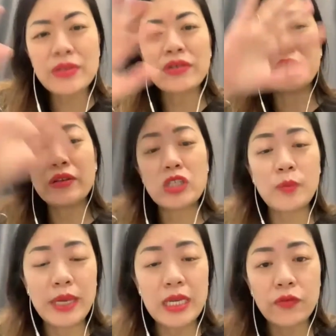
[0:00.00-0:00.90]
There's a lot of
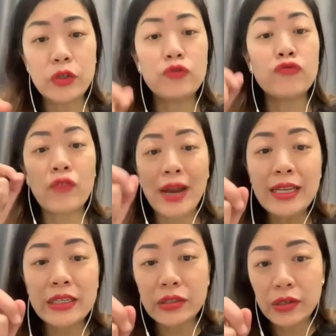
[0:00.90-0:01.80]
space for you to
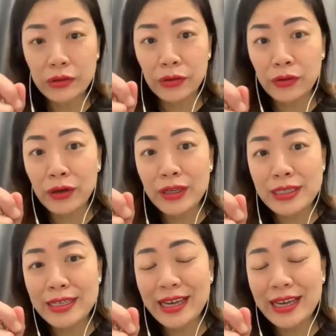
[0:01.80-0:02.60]
write your thoughts.